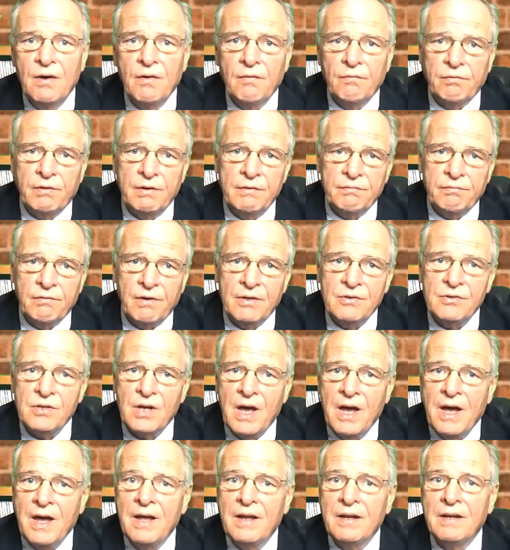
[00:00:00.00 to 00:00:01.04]
Free French,
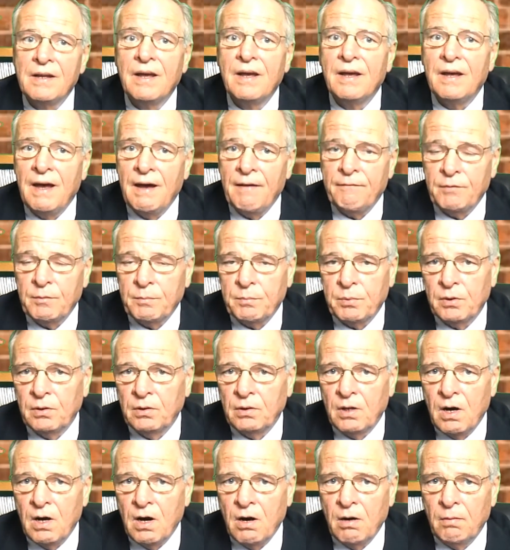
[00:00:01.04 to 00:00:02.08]
and, after
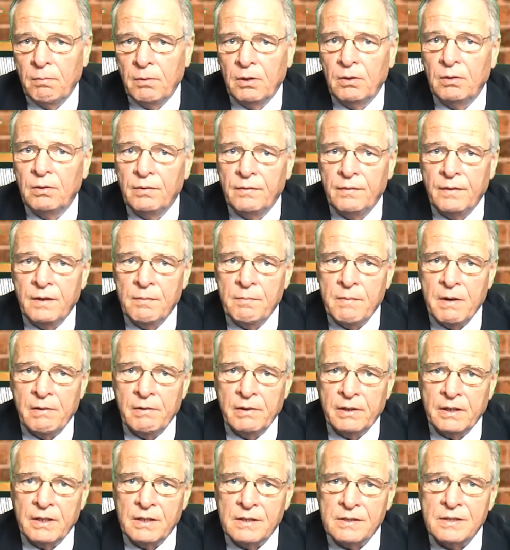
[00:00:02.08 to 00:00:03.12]
Pearl Harbor, the
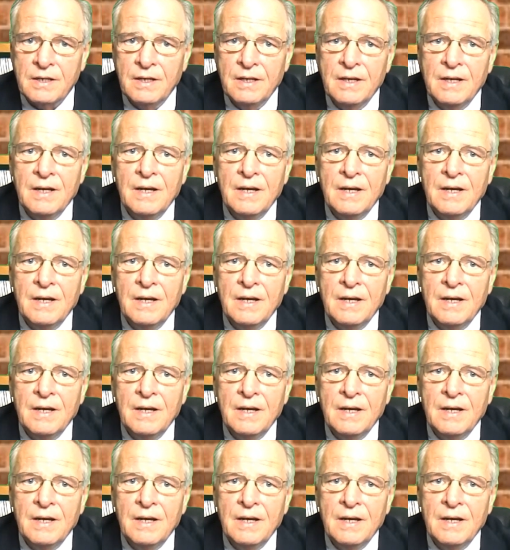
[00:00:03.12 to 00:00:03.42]
Americans.